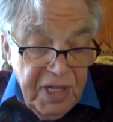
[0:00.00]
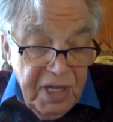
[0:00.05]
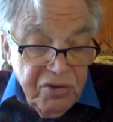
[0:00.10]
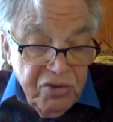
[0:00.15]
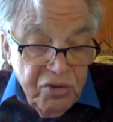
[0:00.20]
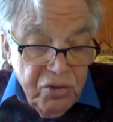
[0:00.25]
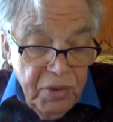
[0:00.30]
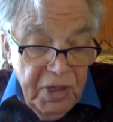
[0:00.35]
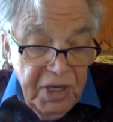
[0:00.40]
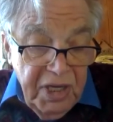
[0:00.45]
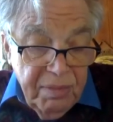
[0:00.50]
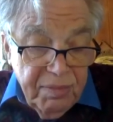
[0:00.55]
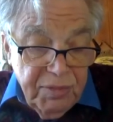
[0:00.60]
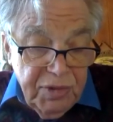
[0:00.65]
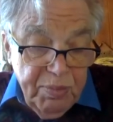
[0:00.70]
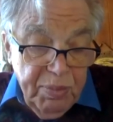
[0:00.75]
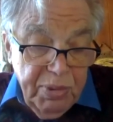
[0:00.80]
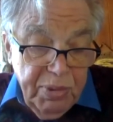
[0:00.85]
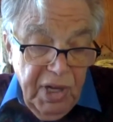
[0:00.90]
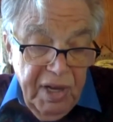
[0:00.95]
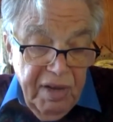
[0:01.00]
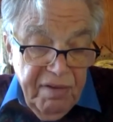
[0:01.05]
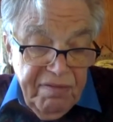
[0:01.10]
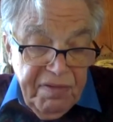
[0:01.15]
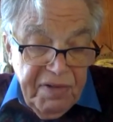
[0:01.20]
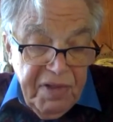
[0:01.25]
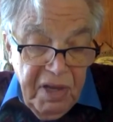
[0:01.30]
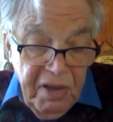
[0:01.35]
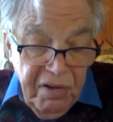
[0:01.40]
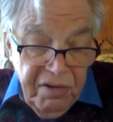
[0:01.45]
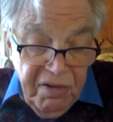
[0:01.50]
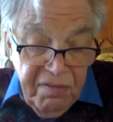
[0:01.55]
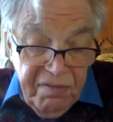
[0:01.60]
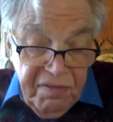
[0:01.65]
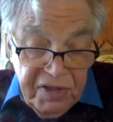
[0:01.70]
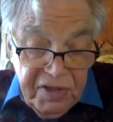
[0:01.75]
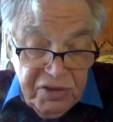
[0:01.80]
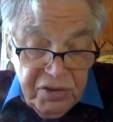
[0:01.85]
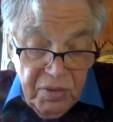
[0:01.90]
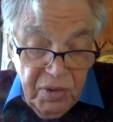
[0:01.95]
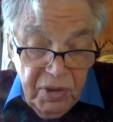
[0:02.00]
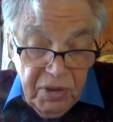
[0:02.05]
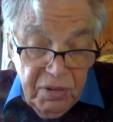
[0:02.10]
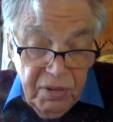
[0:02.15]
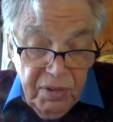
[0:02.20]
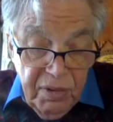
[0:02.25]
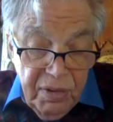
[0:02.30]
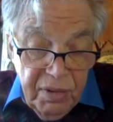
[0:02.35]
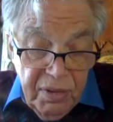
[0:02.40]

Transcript: that dreams play for the individual.